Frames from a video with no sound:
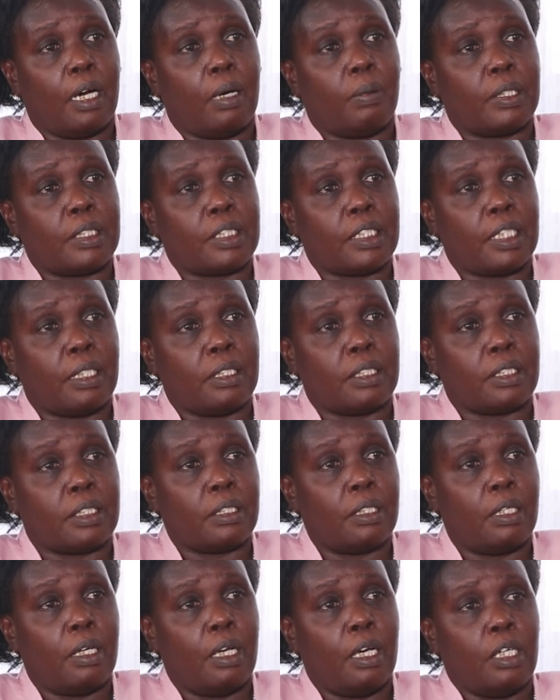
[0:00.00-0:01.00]
our
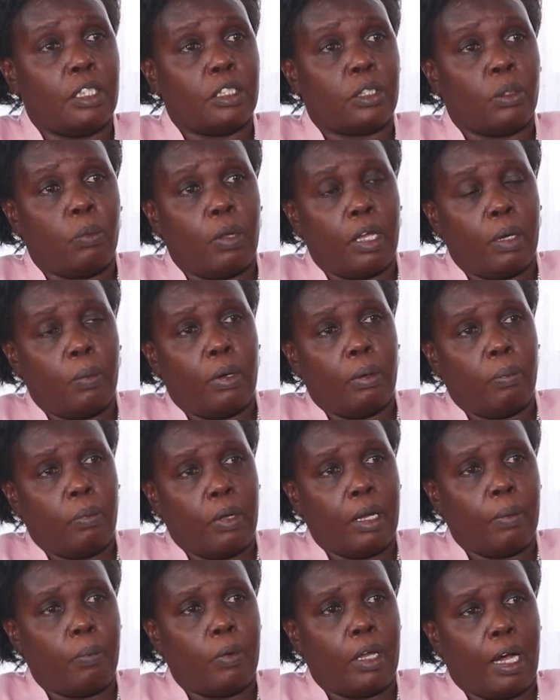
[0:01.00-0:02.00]
sales. So
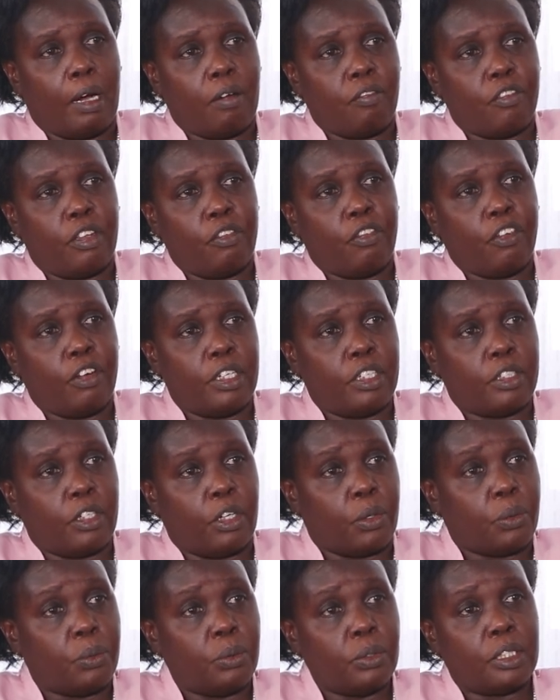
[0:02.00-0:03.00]
we have different
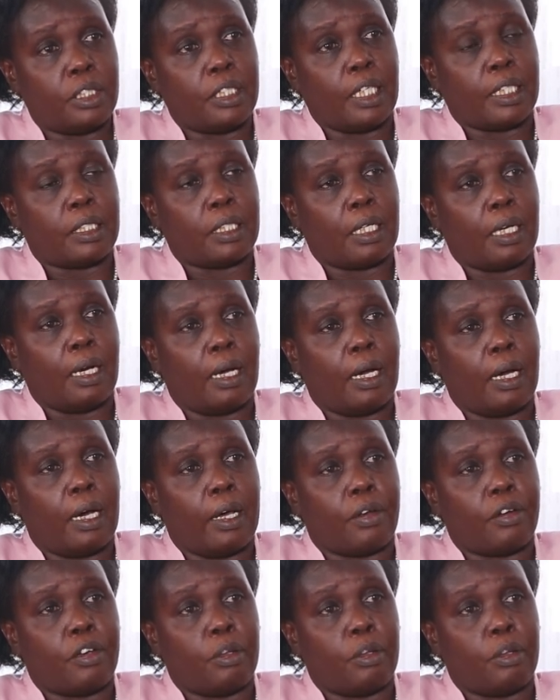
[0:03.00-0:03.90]
crews that are